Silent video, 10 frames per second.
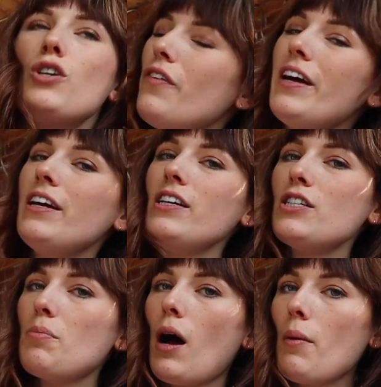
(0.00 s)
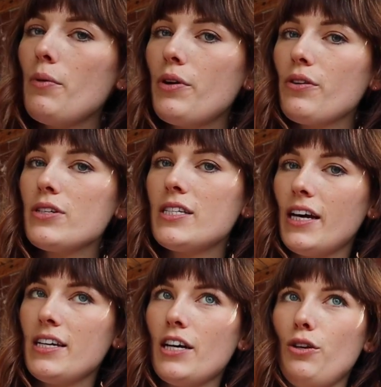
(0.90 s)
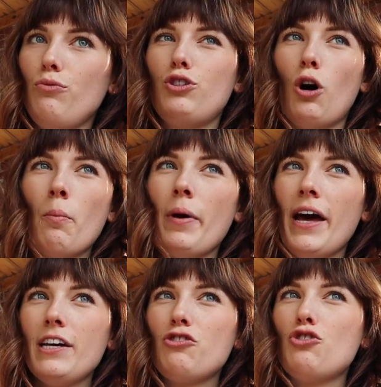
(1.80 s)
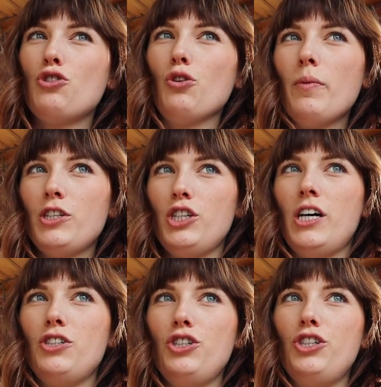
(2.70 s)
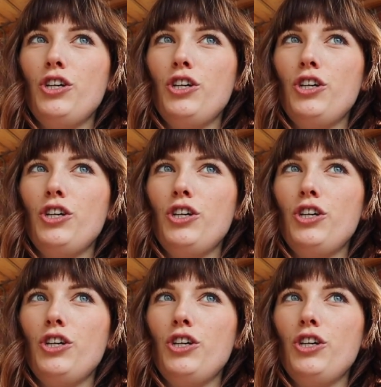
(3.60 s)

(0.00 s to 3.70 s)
So vanities are probably one of those things that you don't pay too much attention